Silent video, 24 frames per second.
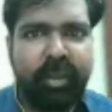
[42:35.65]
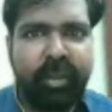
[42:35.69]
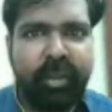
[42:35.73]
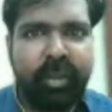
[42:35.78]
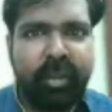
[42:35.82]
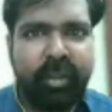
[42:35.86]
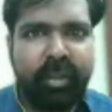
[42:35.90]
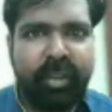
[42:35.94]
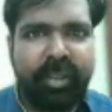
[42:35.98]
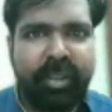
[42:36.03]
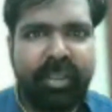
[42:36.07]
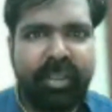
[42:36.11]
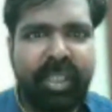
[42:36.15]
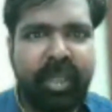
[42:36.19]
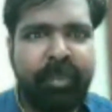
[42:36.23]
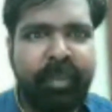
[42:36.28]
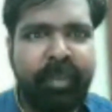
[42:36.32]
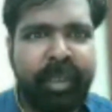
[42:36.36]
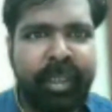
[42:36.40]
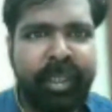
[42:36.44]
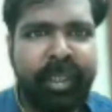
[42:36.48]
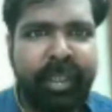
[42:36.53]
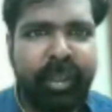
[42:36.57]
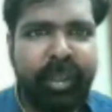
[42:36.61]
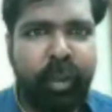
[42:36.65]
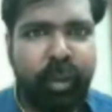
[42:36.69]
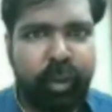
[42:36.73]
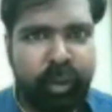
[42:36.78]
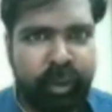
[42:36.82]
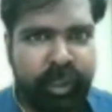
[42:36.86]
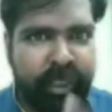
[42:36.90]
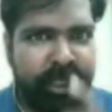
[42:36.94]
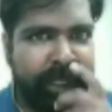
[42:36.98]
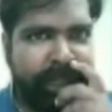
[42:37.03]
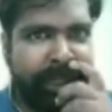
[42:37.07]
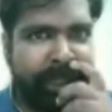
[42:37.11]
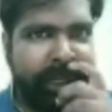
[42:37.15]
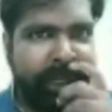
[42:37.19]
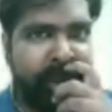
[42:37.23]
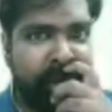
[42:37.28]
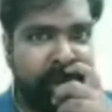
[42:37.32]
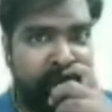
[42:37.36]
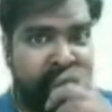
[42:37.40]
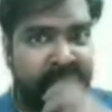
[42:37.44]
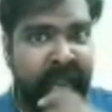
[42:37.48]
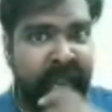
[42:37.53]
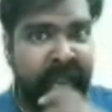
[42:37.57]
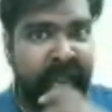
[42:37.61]
the summary or the
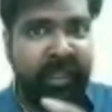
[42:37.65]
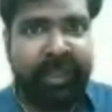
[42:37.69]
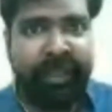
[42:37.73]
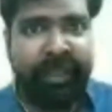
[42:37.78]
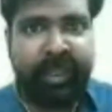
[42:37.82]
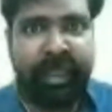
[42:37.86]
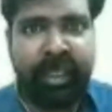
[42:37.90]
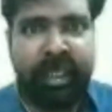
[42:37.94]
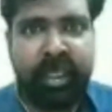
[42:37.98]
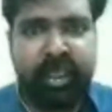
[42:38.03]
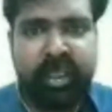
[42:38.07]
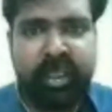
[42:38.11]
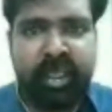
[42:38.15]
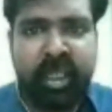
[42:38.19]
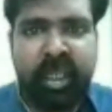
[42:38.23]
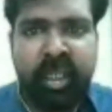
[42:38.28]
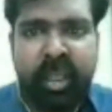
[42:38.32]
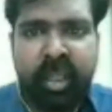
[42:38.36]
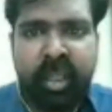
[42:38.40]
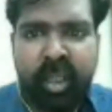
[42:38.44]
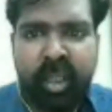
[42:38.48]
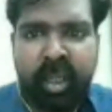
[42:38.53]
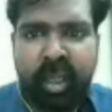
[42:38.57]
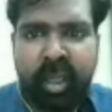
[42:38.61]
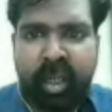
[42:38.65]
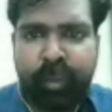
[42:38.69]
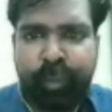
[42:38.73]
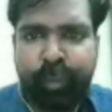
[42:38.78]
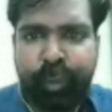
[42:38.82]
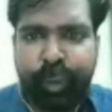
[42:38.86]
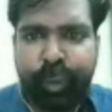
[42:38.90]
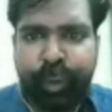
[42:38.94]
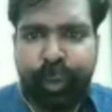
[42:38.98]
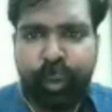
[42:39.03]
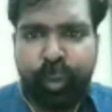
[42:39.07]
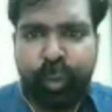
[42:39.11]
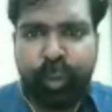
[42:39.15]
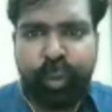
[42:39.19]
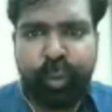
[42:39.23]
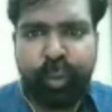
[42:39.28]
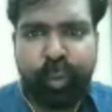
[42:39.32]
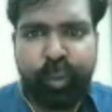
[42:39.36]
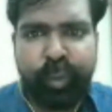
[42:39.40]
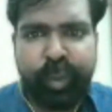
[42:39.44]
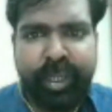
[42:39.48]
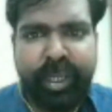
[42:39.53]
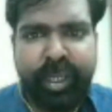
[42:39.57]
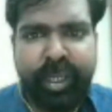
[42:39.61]
internal details are uh, for you to
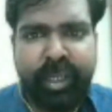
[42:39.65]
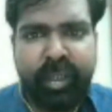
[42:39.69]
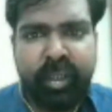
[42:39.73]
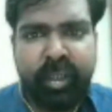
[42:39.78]
read.